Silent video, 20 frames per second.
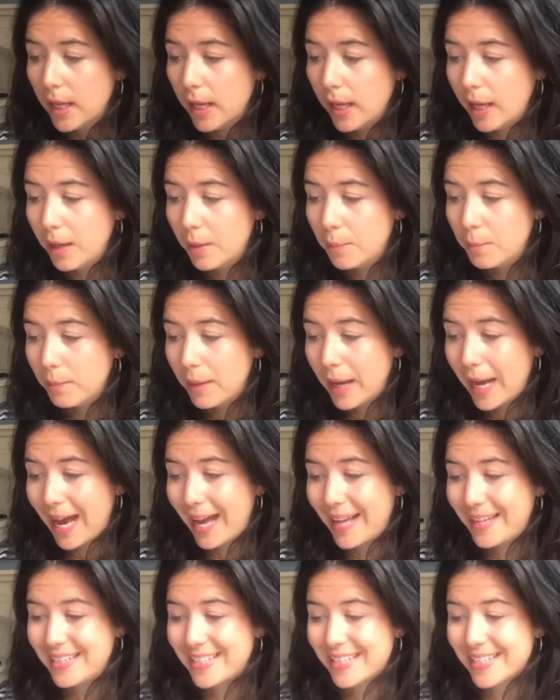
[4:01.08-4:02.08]

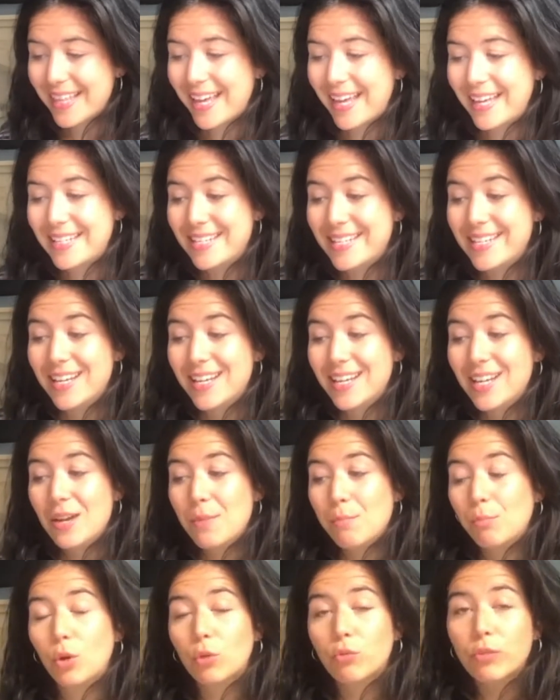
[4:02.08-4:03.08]
And then
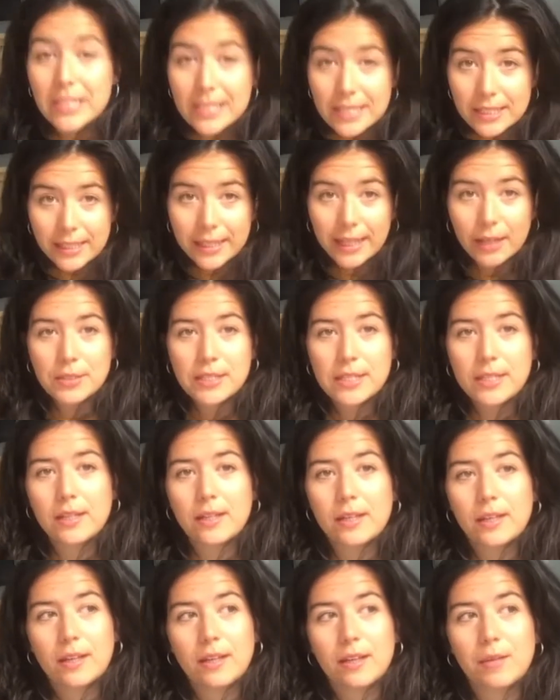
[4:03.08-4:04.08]
more recently I was in
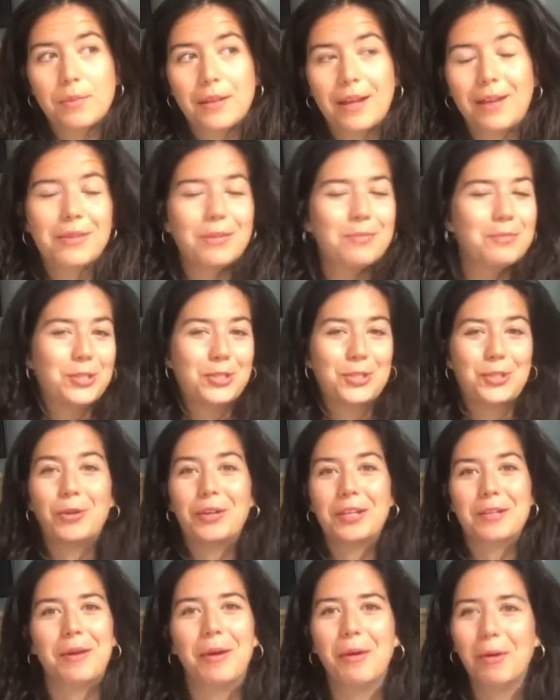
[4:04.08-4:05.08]
I'm just
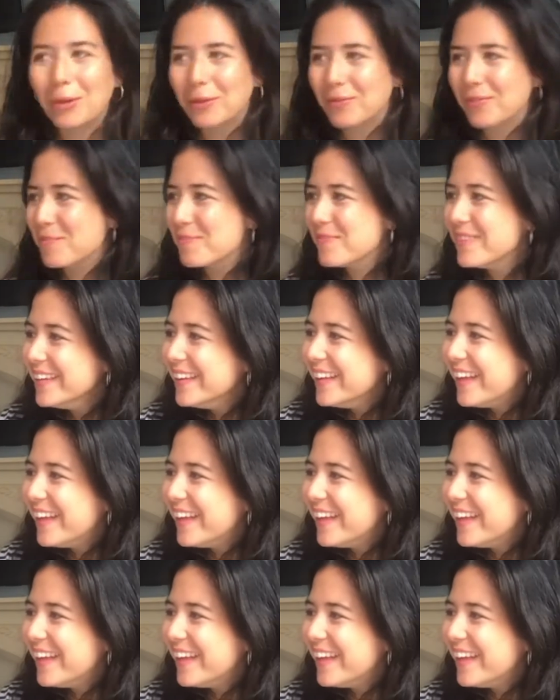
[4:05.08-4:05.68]
talking about all of them.